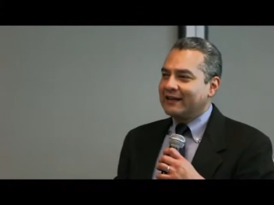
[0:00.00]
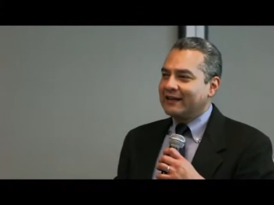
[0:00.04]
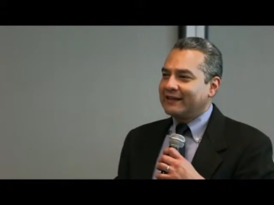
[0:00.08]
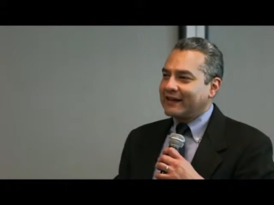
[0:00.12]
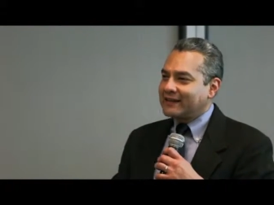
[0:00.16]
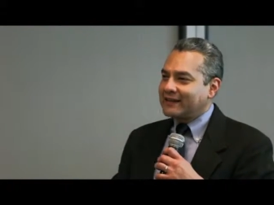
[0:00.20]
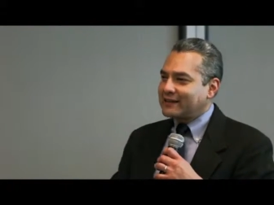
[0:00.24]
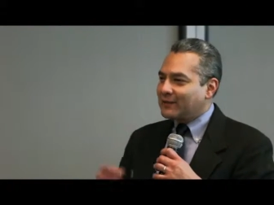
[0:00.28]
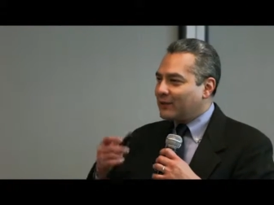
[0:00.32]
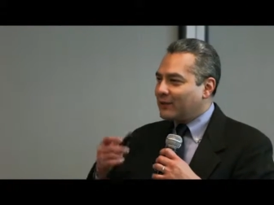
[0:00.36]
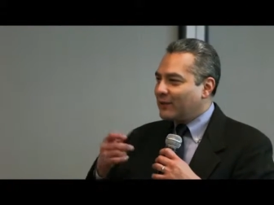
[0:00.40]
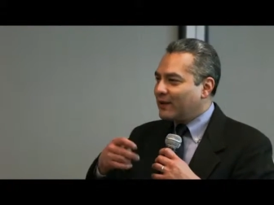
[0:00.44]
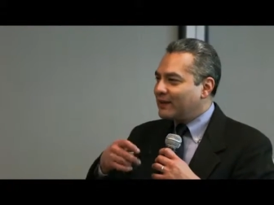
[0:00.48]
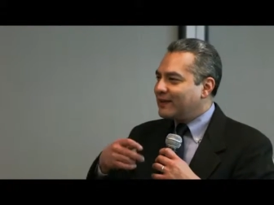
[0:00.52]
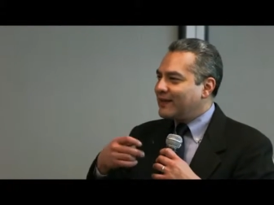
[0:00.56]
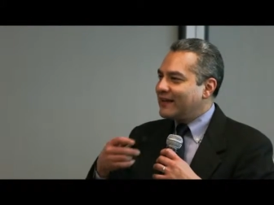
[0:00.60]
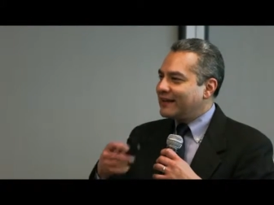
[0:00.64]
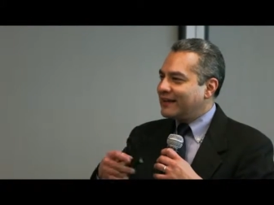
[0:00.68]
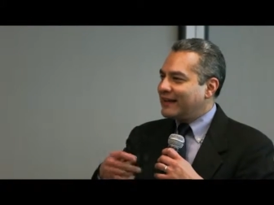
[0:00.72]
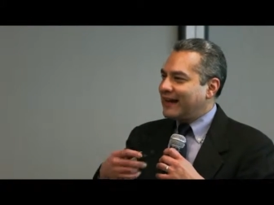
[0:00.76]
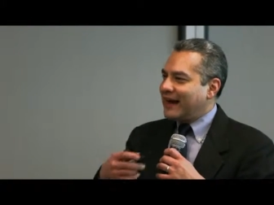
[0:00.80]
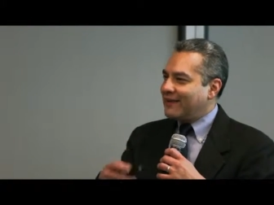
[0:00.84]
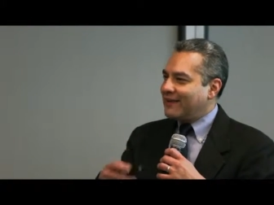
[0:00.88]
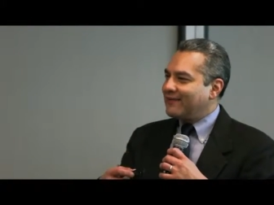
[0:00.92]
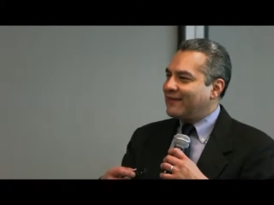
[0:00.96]
that's one
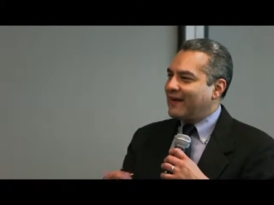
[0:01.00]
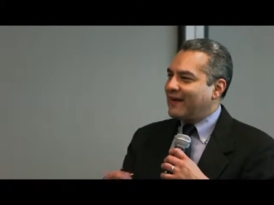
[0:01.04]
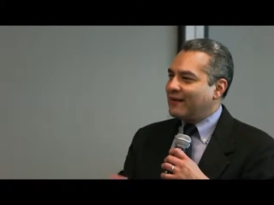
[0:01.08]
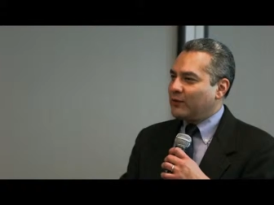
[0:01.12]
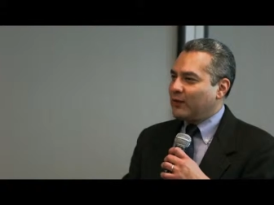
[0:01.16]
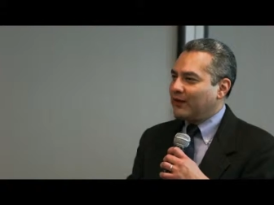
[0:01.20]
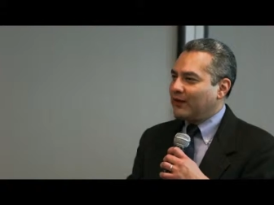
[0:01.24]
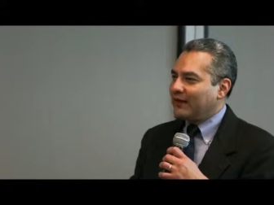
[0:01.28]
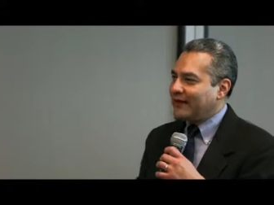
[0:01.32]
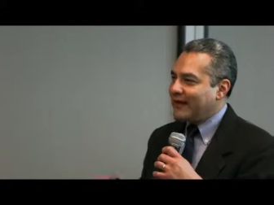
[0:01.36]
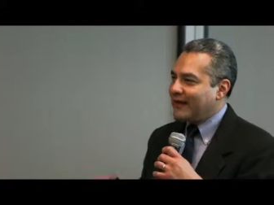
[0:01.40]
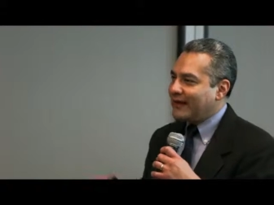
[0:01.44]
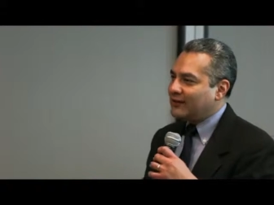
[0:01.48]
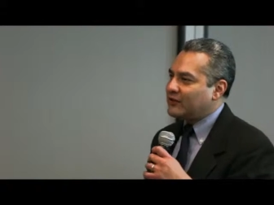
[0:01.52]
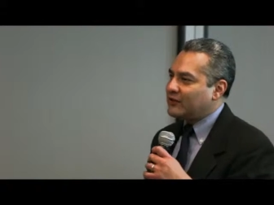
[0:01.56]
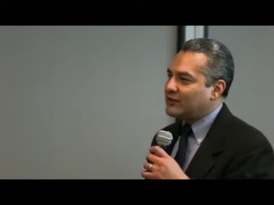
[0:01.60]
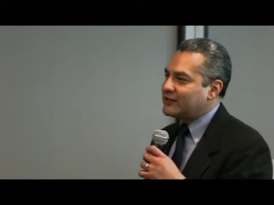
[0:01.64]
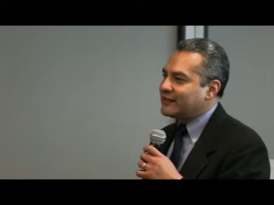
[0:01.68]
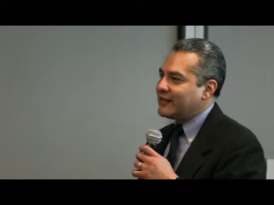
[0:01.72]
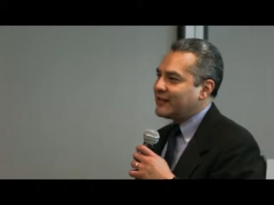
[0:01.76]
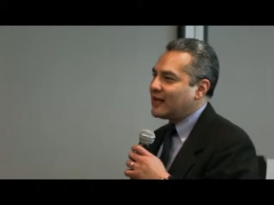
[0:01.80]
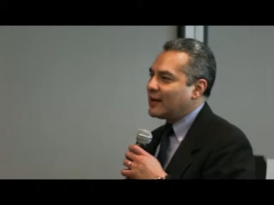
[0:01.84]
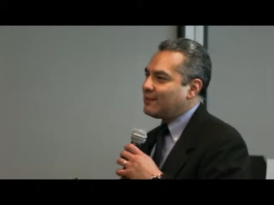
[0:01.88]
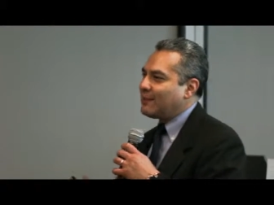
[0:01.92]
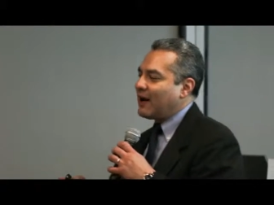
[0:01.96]
thing that I find really
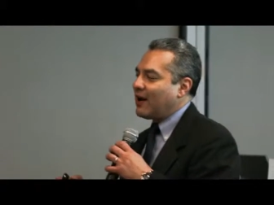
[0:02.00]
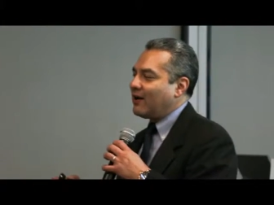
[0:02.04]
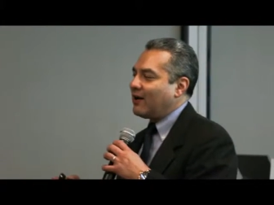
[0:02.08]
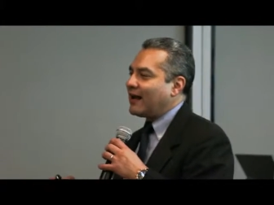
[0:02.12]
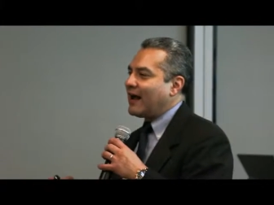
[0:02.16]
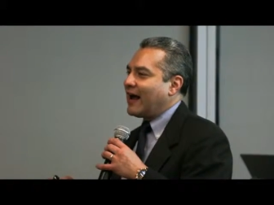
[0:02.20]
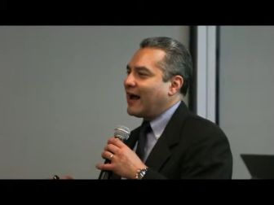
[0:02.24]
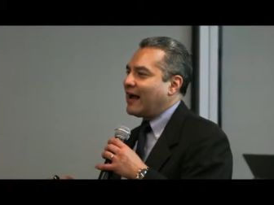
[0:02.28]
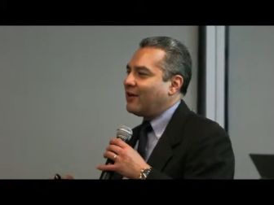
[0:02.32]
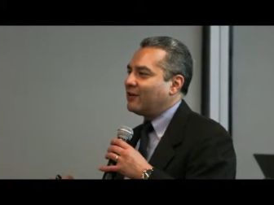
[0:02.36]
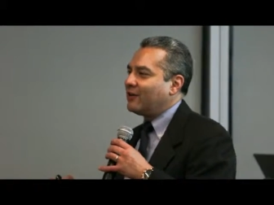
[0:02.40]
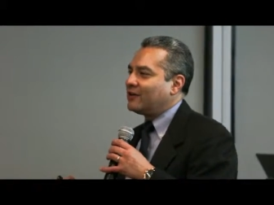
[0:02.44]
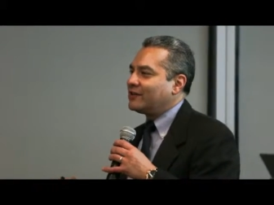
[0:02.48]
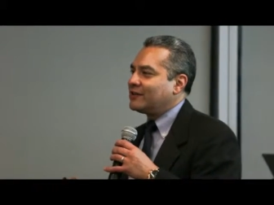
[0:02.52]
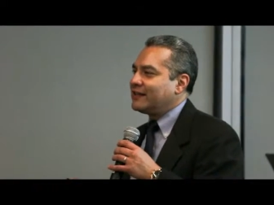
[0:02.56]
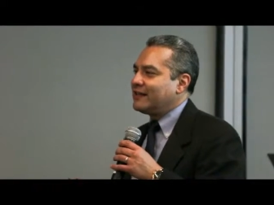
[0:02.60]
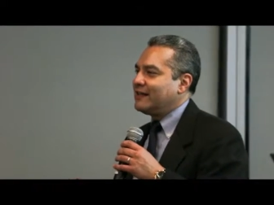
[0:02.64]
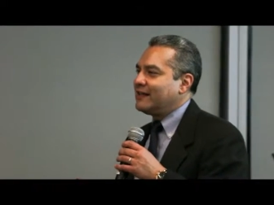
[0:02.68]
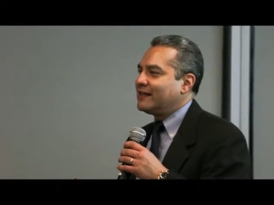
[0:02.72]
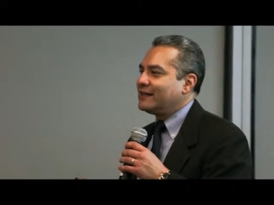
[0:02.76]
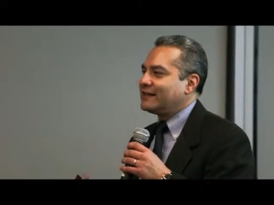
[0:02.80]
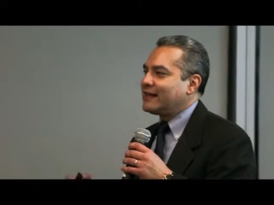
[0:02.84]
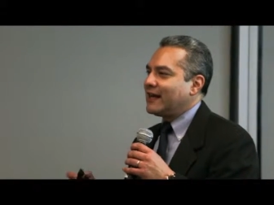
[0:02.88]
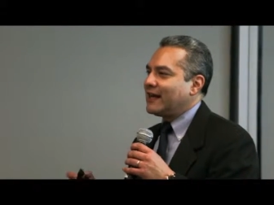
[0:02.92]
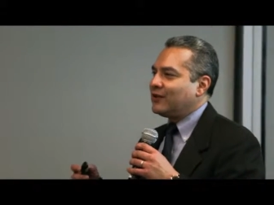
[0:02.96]
interesting about
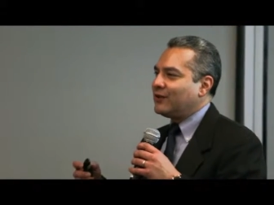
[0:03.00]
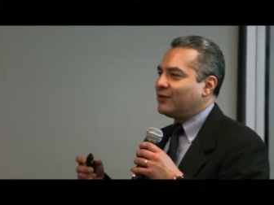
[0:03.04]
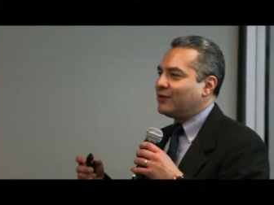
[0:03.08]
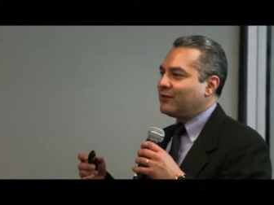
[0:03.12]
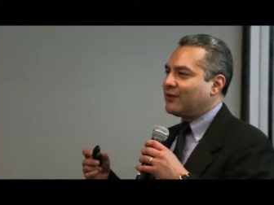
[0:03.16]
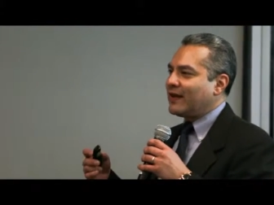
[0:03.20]
IoT is that